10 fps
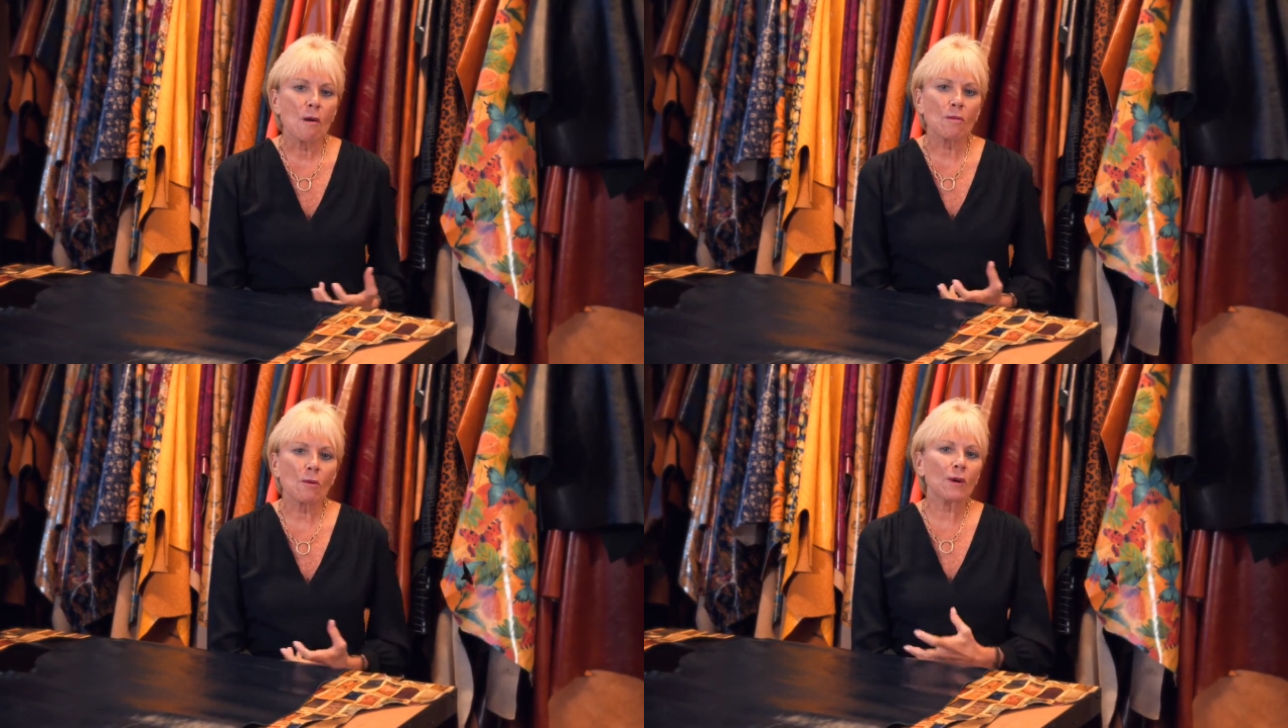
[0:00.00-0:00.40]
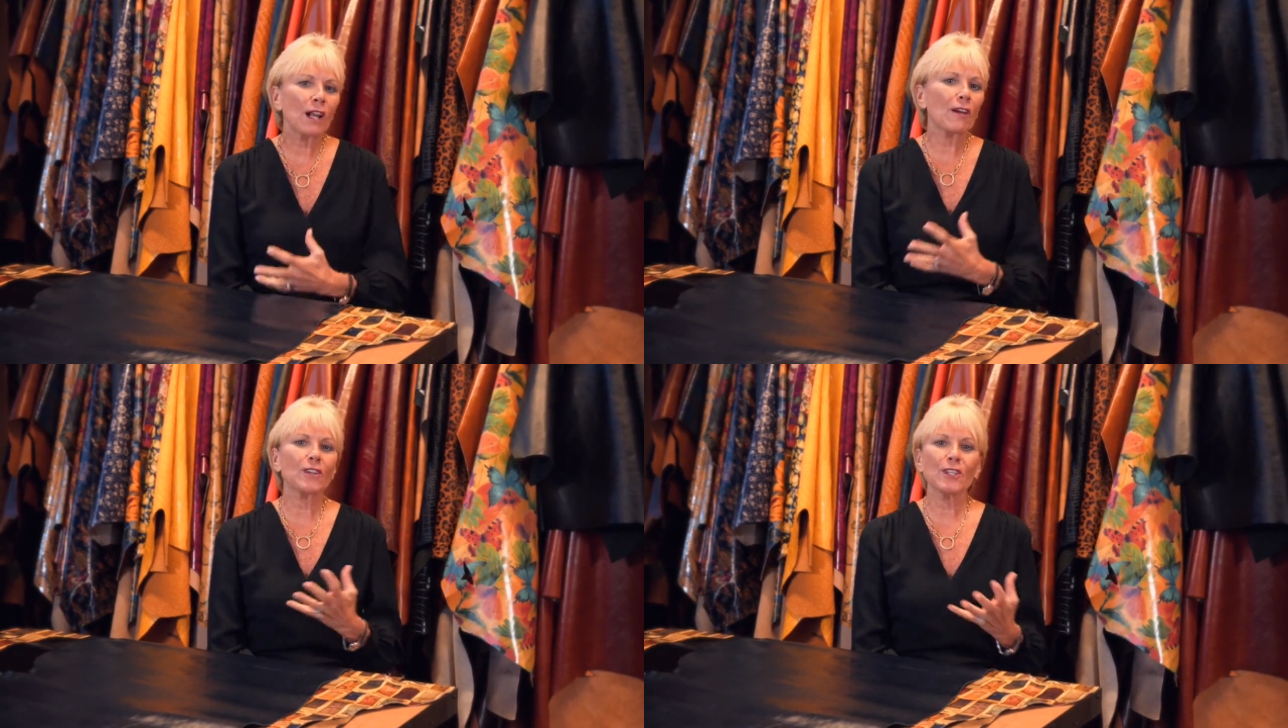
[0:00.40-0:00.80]
But
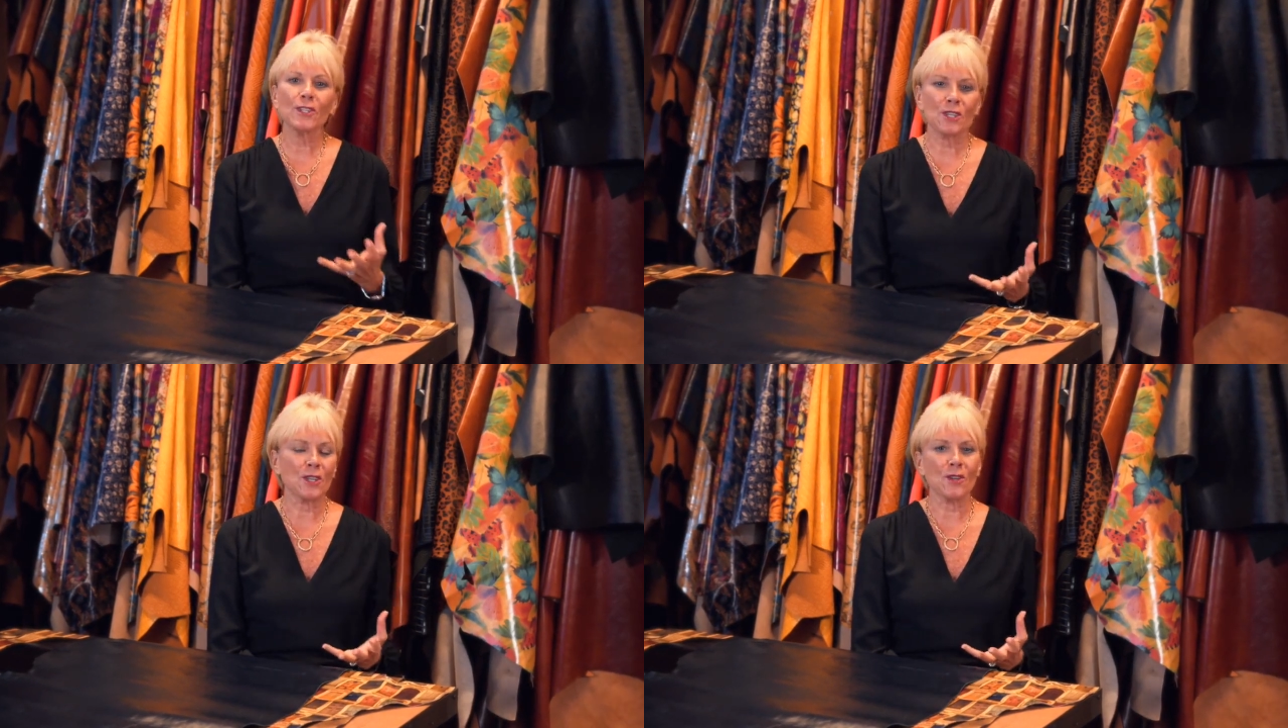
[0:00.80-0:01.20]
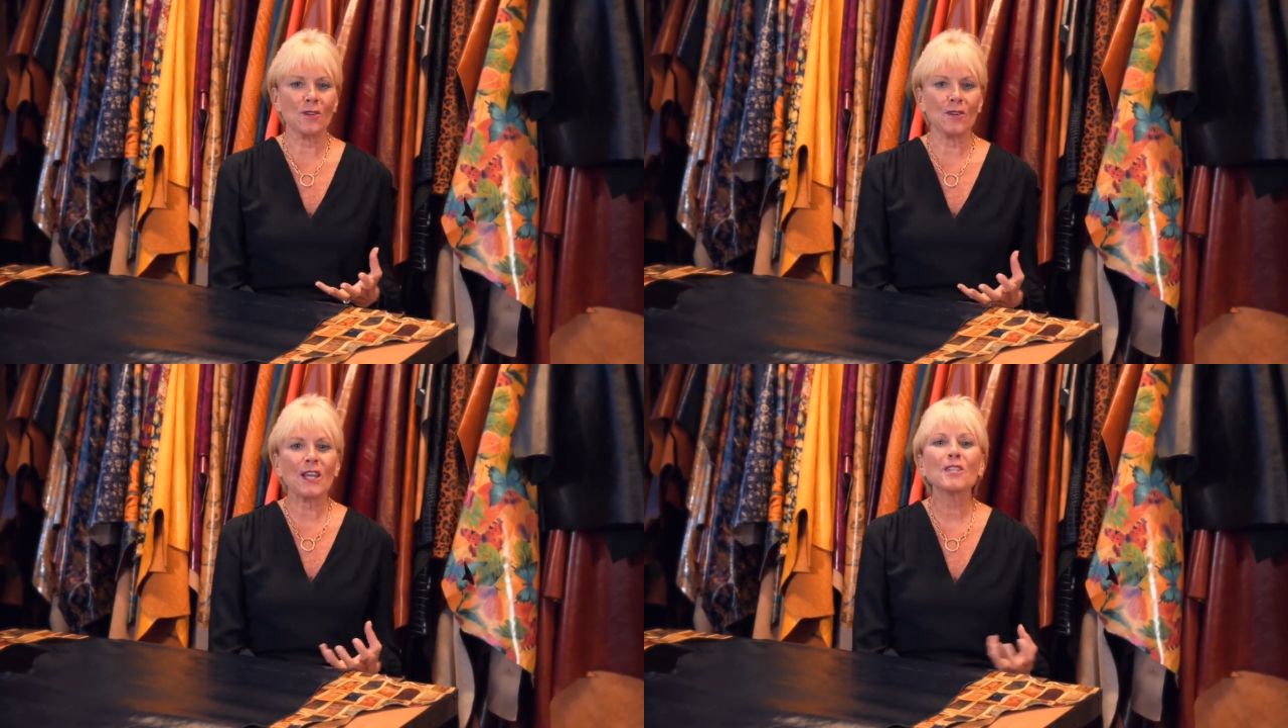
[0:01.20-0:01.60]
whatever you
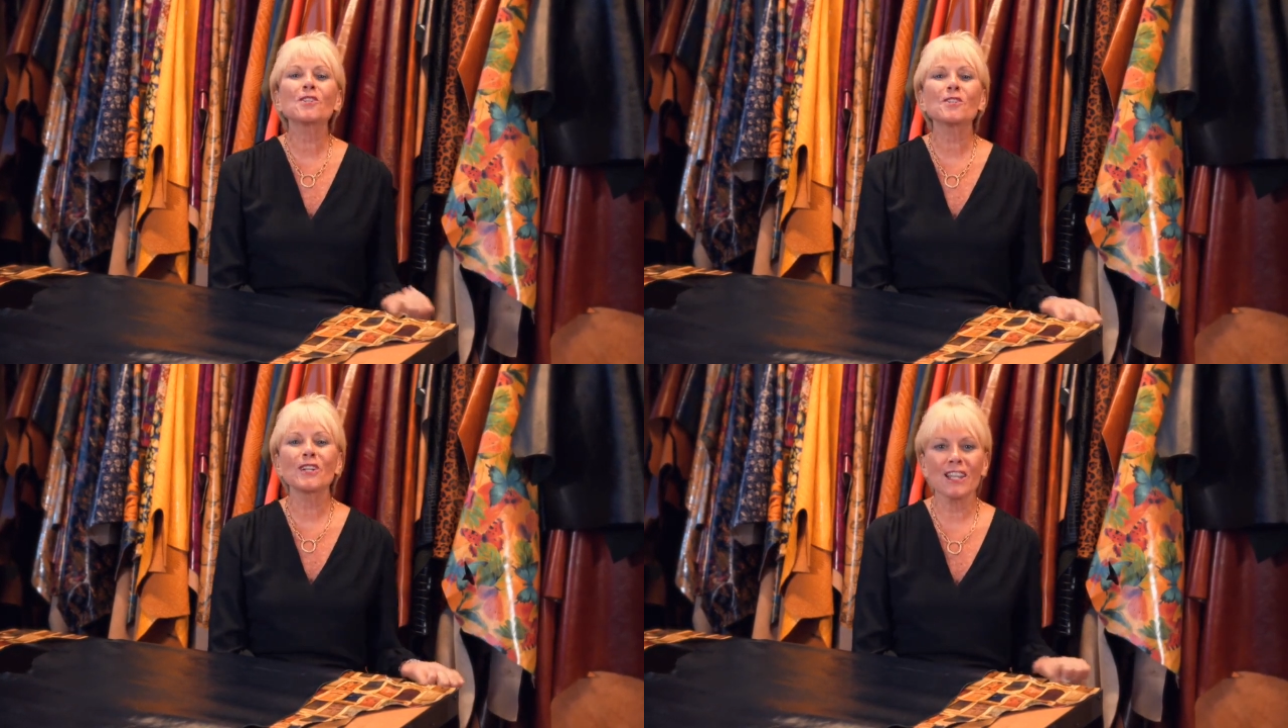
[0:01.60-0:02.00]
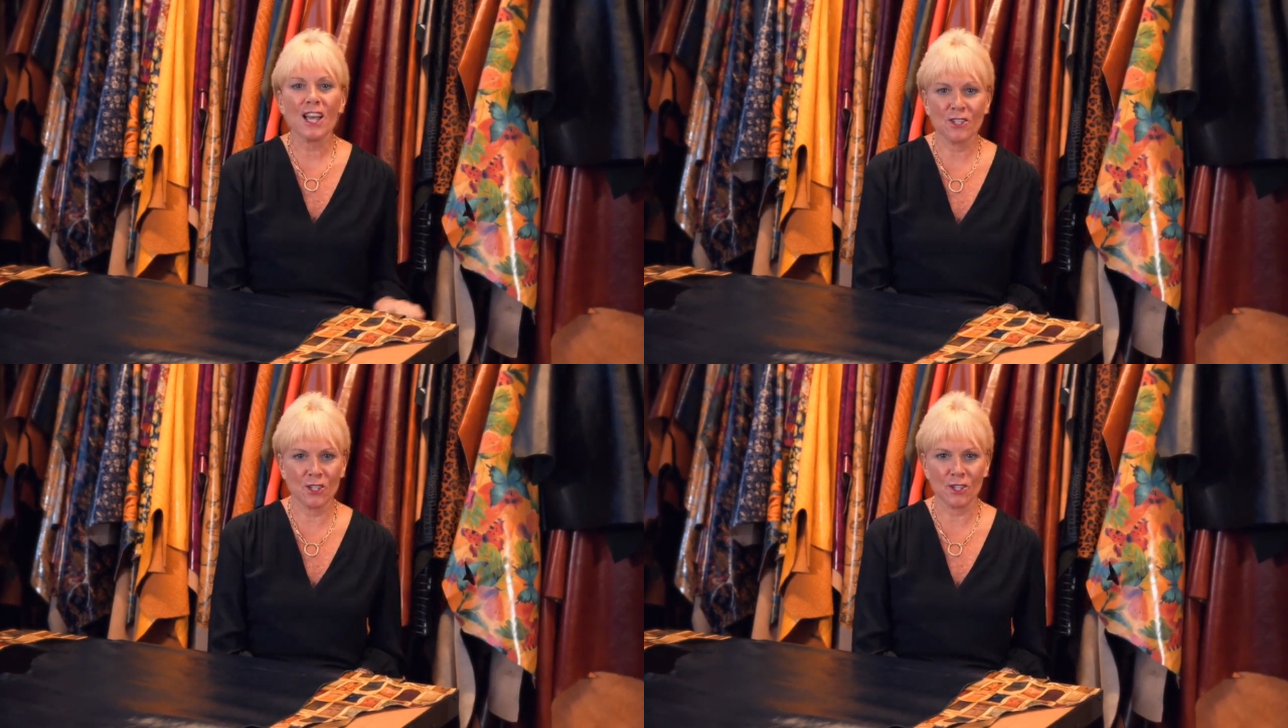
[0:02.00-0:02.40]
do, enjoy
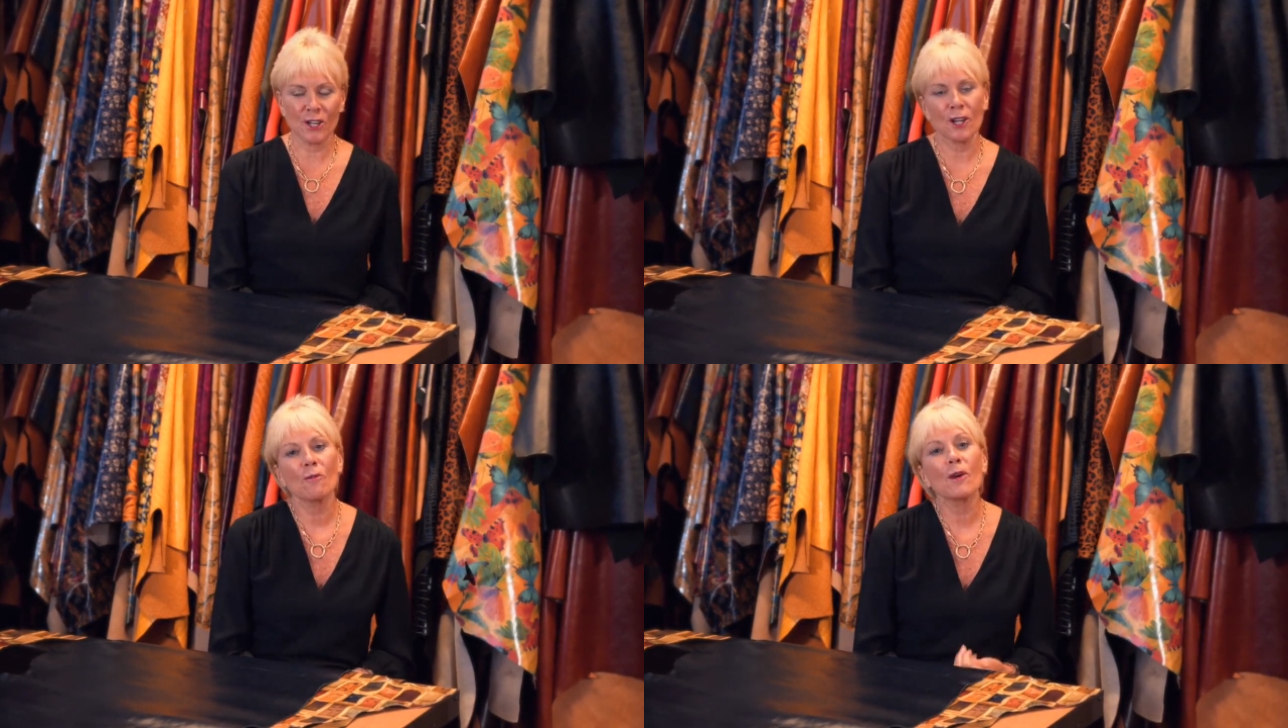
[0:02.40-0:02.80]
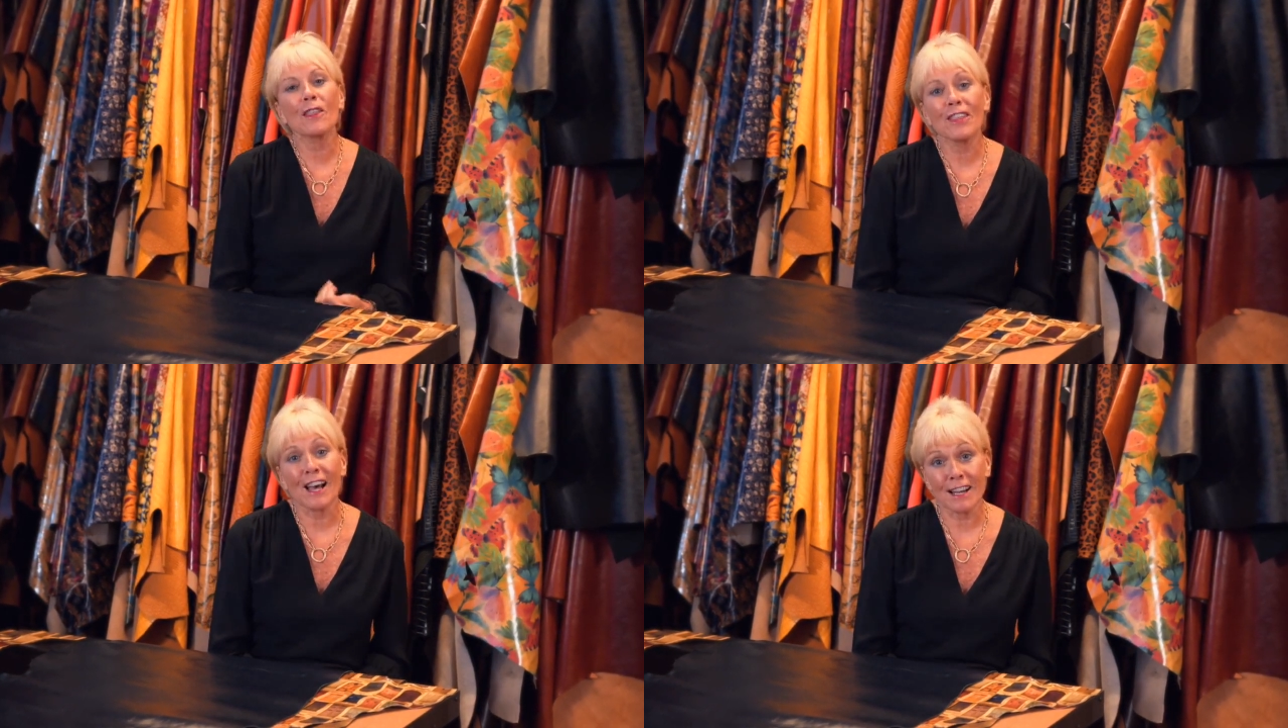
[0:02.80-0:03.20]
that journey
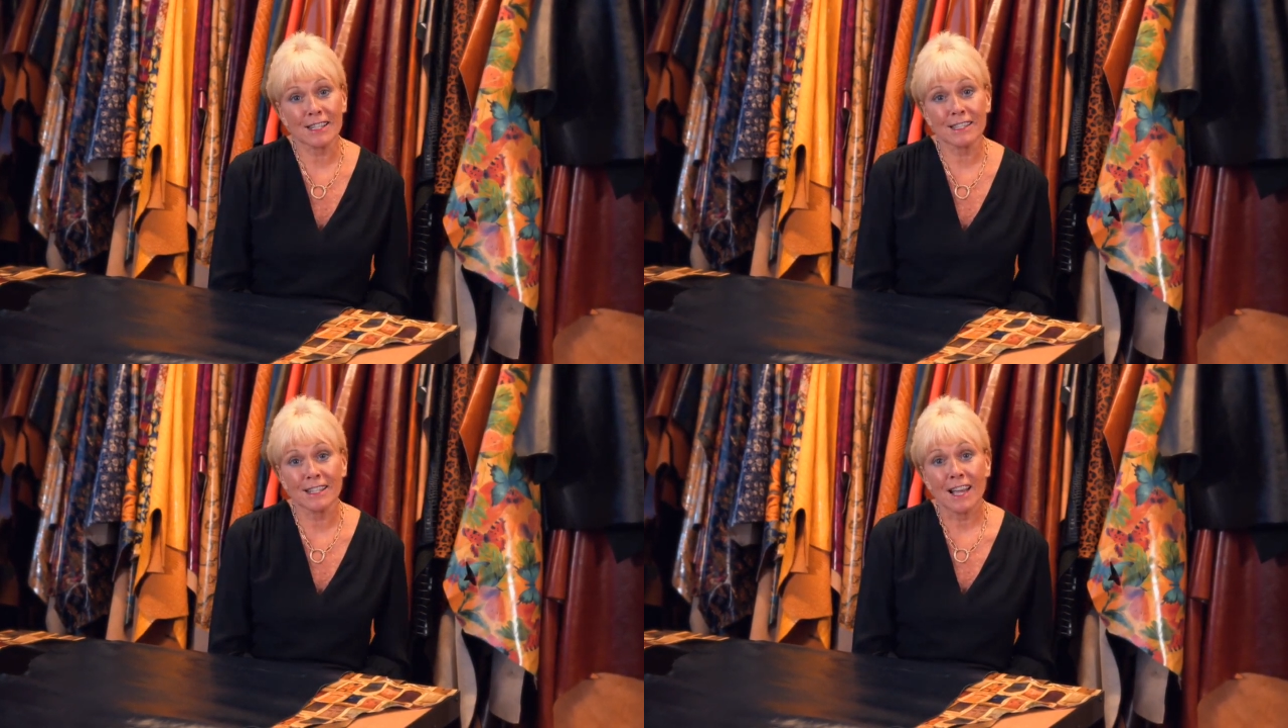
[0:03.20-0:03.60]
with us